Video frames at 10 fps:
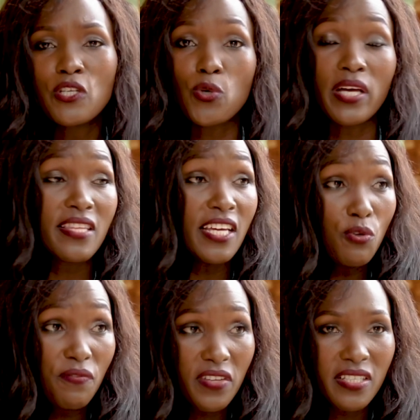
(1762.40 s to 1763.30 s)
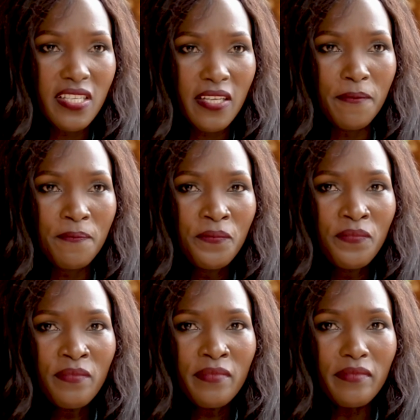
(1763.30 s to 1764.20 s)
So at the end of the day,
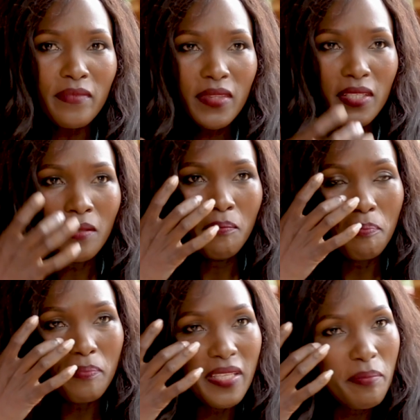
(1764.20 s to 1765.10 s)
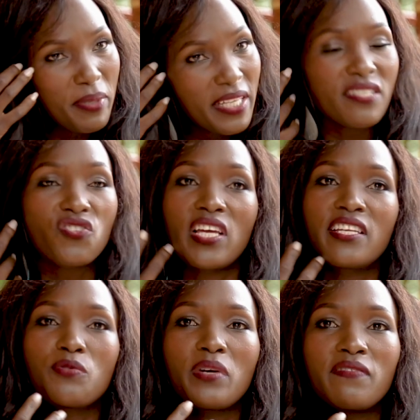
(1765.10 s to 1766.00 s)
the biggest
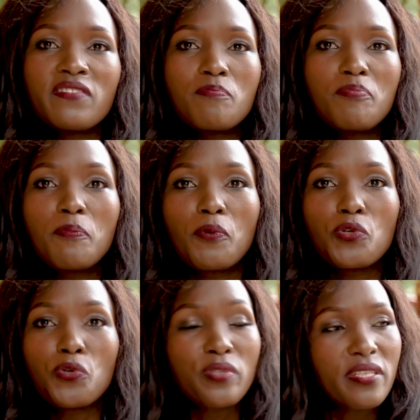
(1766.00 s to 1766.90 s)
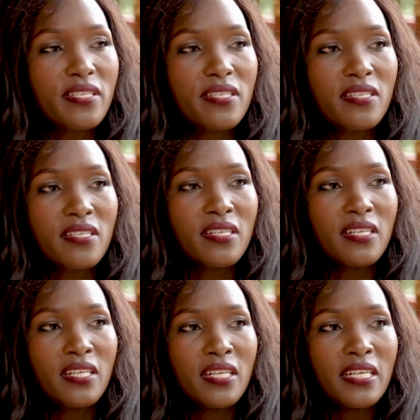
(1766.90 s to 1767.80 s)
challenge you have is people don't
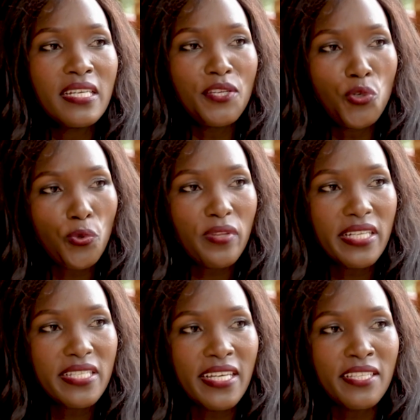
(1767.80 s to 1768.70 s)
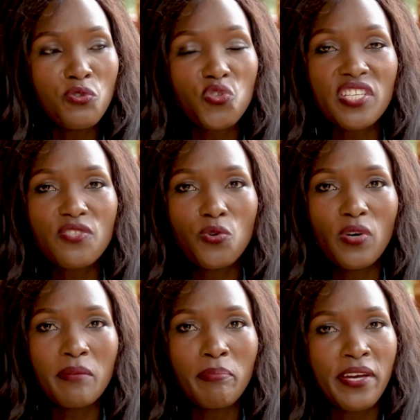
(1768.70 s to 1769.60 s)
know that, and you just go
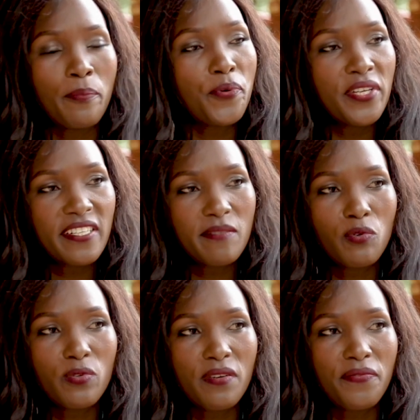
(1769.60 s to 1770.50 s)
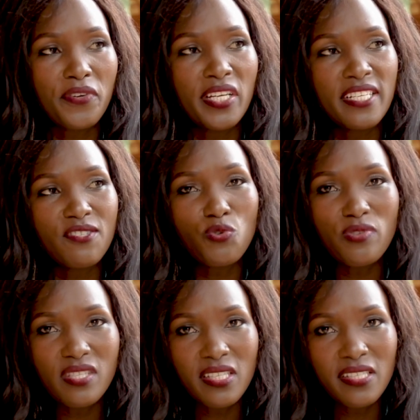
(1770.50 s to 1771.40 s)
and buy a product because a friend has
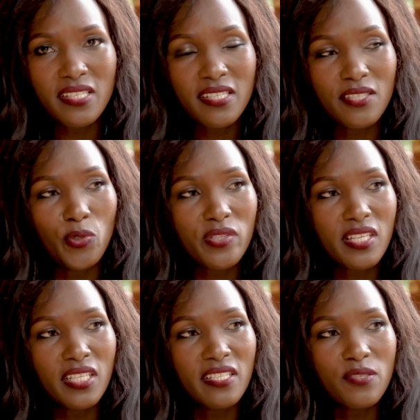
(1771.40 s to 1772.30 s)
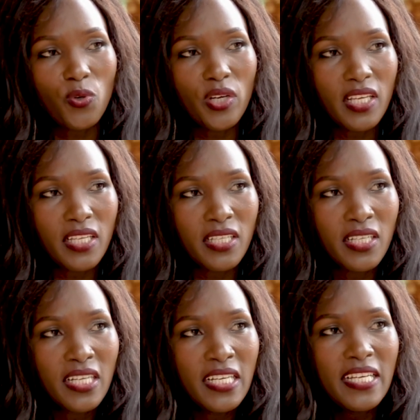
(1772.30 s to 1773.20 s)
used it. Your skin is oily,
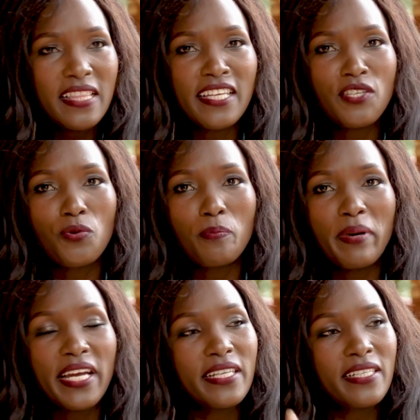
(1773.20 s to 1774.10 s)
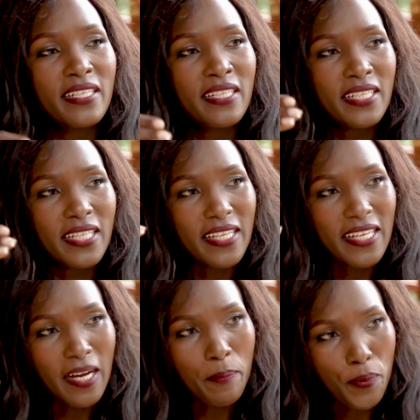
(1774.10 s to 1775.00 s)
then you buy
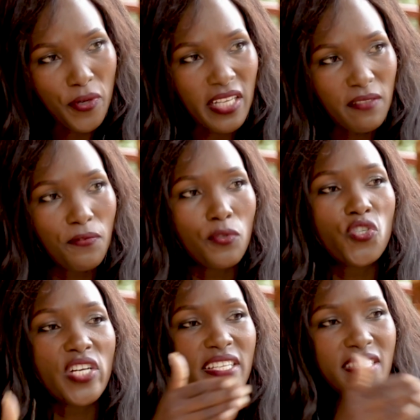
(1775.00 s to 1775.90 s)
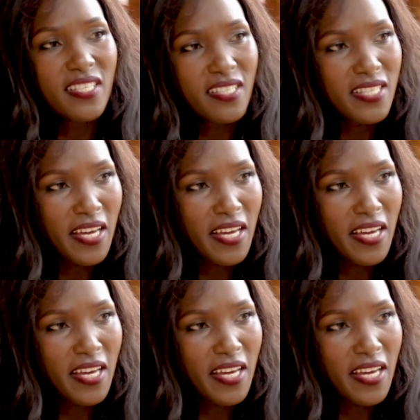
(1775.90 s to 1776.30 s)
a product for dry skin